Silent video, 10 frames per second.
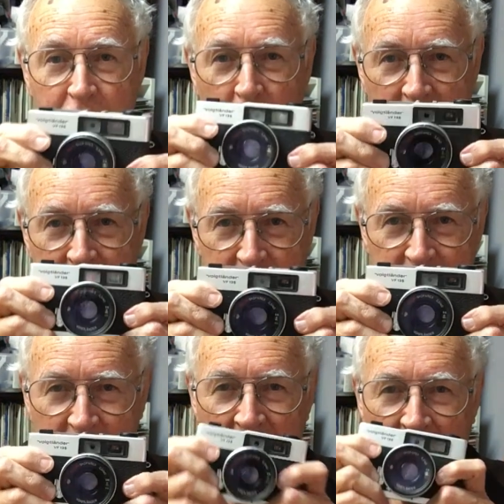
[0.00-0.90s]

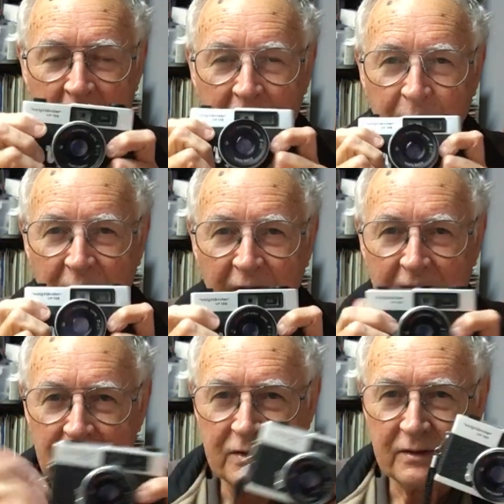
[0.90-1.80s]
400,
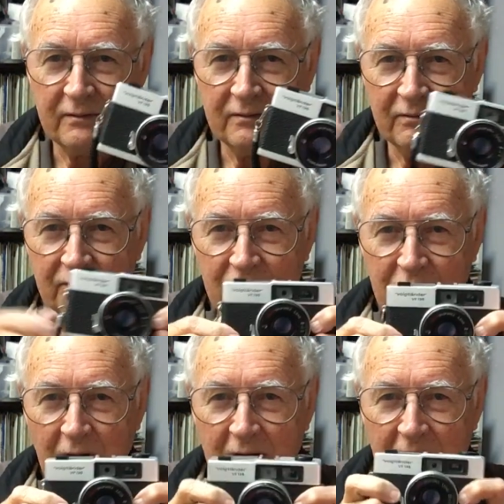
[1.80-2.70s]
but
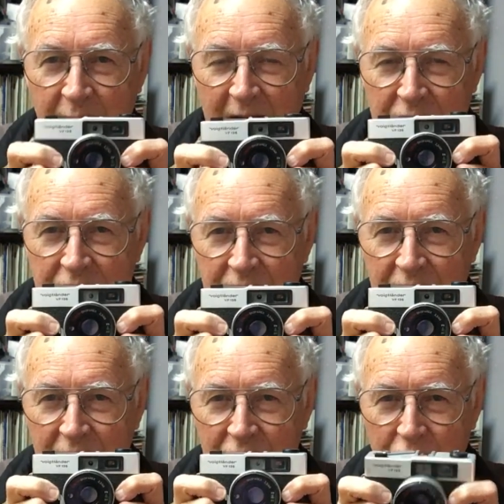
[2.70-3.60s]
you don't have much
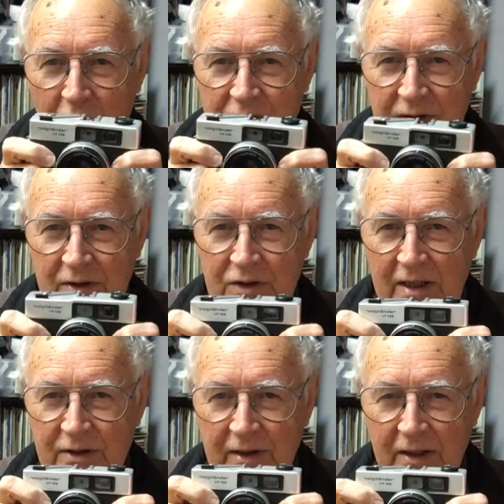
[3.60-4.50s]
choice in
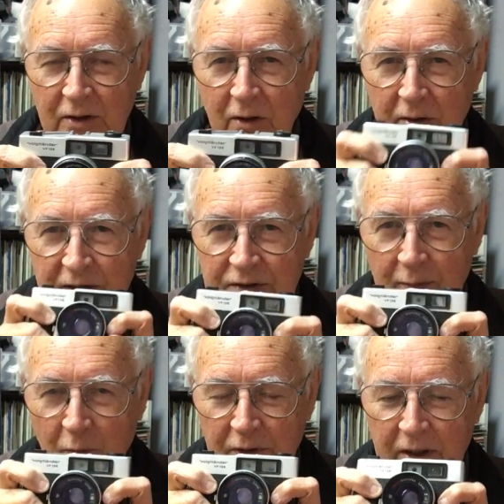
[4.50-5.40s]
changing that. You've got to
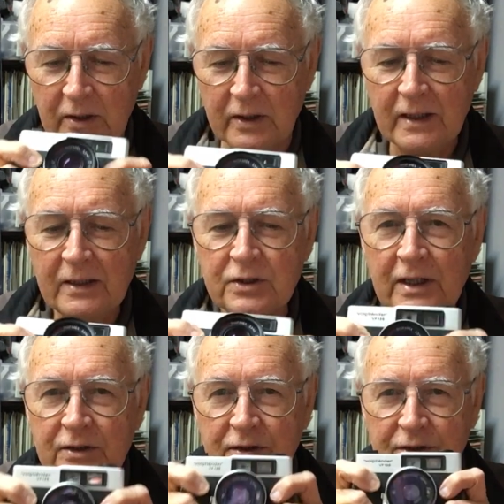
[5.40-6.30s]
accept what you get. You can't
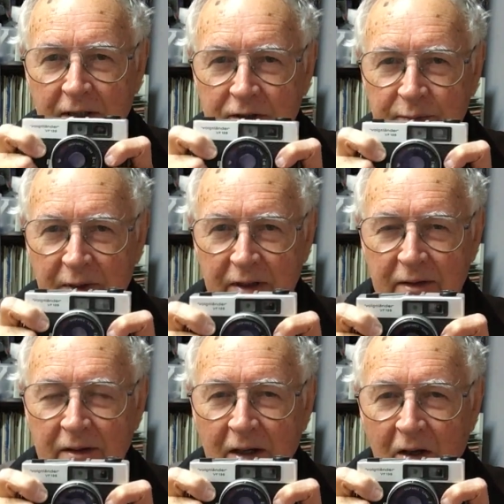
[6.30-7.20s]
change the shutter
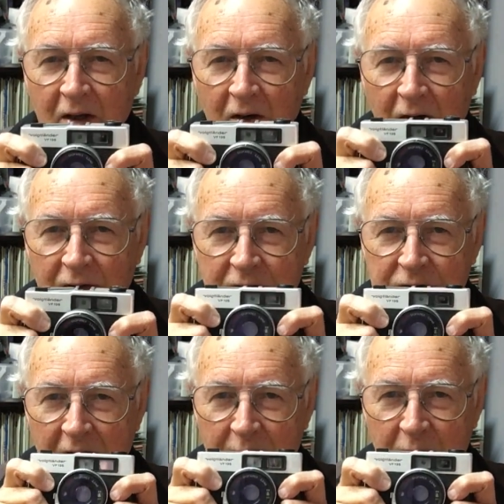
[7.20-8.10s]
speed on
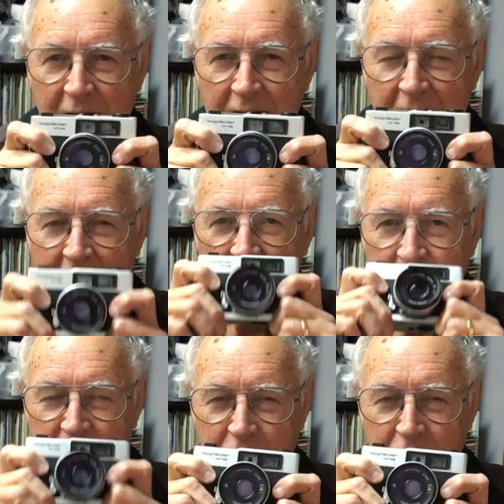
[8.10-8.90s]
this camera. It's a